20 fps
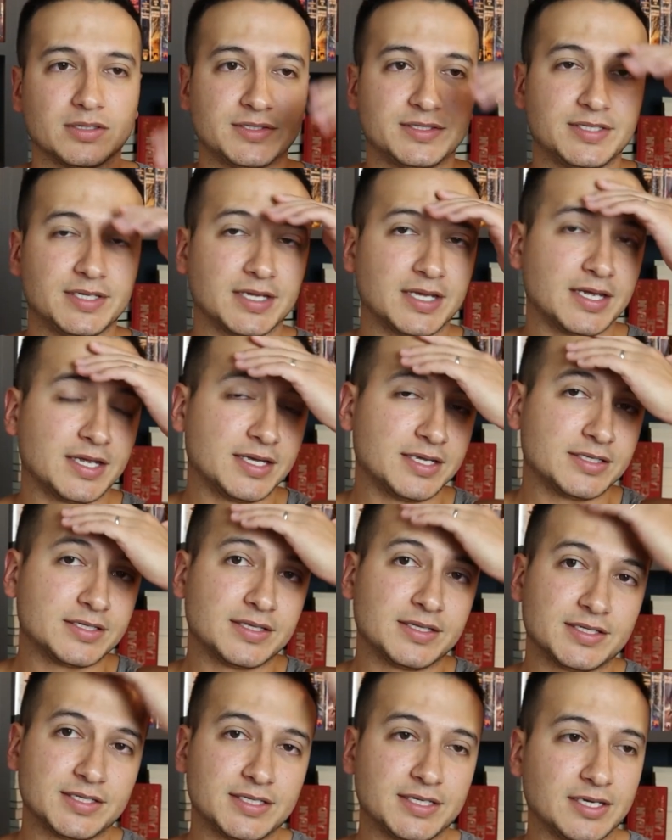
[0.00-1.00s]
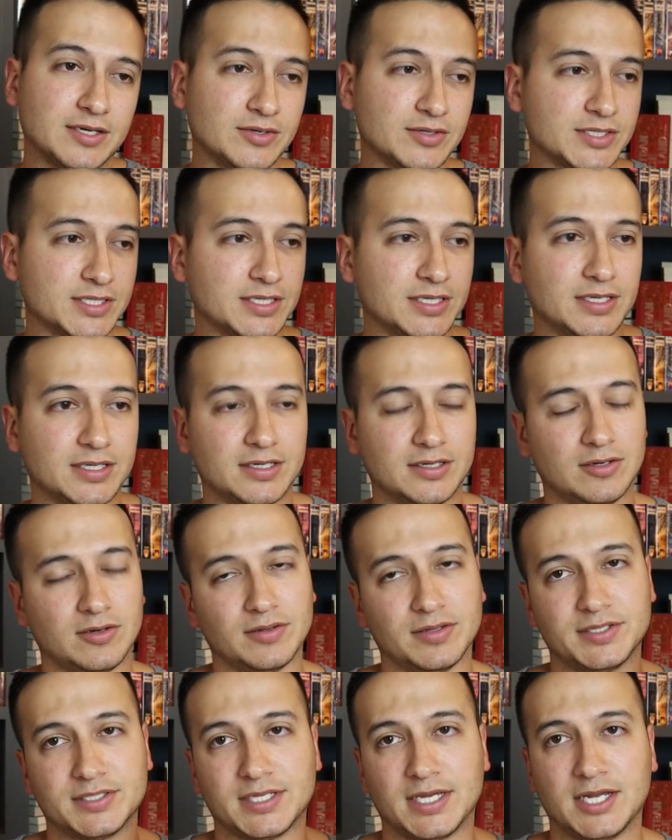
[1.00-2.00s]
digging into the Cielson, all
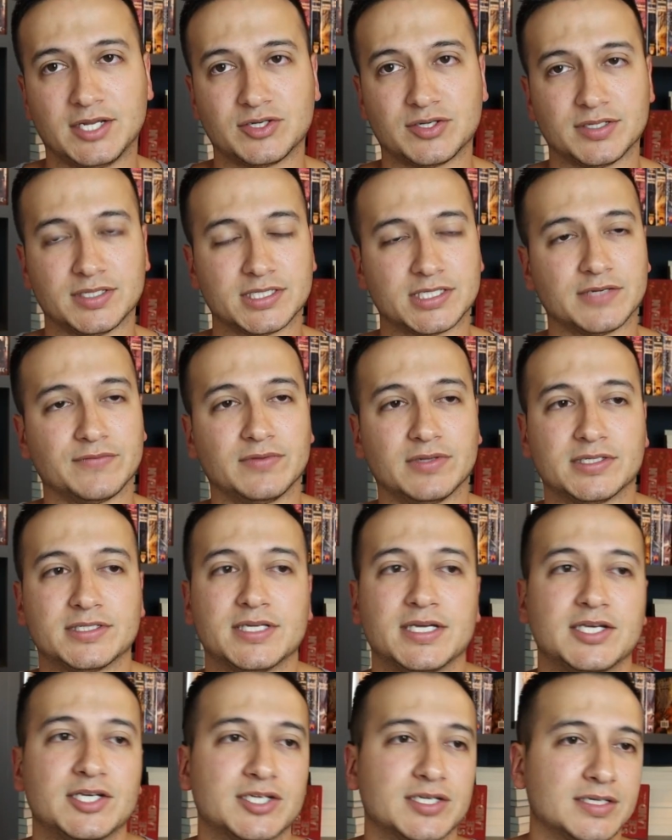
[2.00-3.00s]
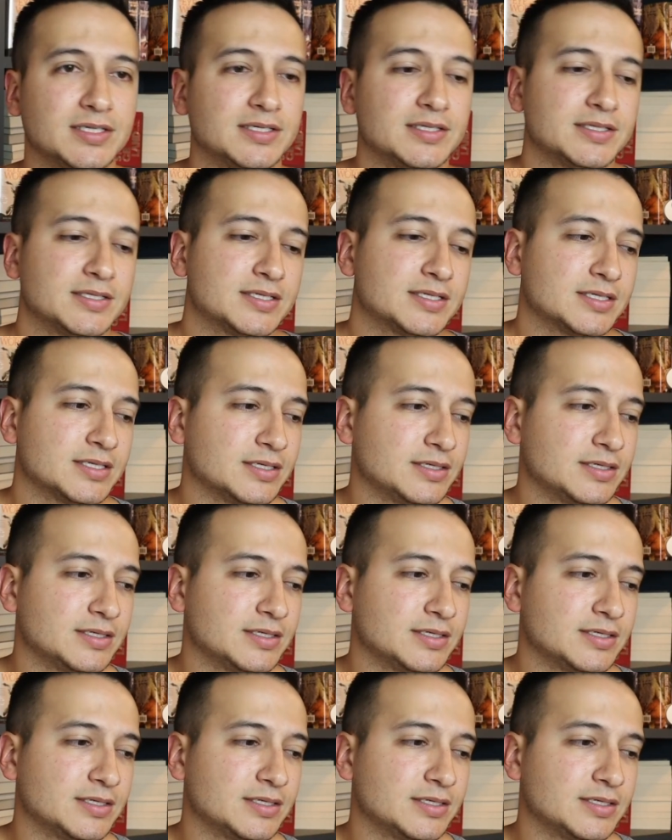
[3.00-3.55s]
these ancient civilizations,